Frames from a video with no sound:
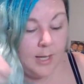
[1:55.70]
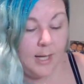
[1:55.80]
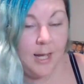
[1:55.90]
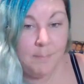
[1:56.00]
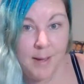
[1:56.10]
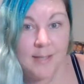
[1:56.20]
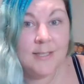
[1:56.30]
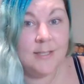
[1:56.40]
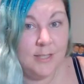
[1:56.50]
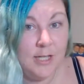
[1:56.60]
It
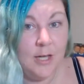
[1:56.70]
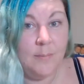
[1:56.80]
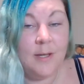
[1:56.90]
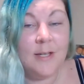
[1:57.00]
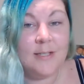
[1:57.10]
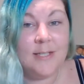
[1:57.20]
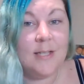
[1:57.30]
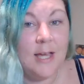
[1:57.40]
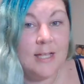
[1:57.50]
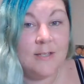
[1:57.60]
matters to you because
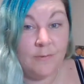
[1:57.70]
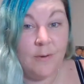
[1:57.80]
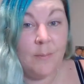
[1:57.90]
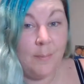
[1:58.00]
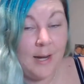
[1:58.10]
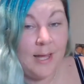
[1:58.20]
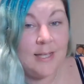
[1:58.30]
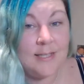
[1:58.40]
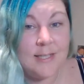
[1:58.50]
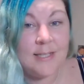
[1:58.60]
it's from a
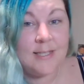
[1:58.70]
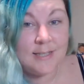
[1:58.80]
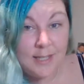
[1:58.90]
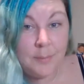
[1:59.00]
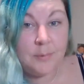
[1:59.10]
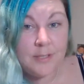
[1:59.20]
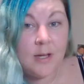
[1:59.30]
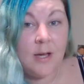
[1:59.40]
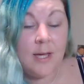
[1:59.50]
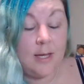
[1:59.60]
place that is deep
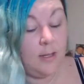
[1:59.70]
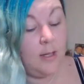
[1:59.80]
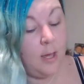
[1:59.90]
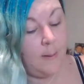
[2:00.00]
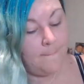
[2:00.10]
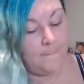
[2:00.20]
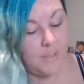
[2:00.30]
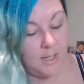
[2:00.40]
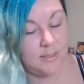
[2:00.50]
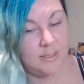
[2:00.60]
desire,
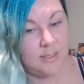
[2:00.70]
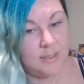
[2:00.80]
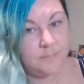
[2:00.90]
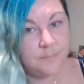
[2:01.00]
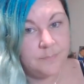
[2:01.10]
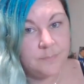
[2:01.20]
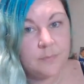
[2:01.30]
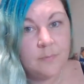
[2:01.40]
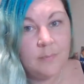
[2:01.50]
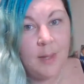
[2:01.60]
but
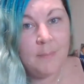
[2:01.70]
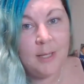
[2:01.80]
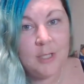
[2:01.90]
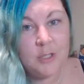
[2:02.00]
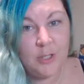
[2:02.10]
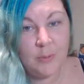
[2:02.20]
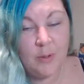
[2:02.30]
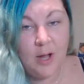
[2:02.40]
make sure you are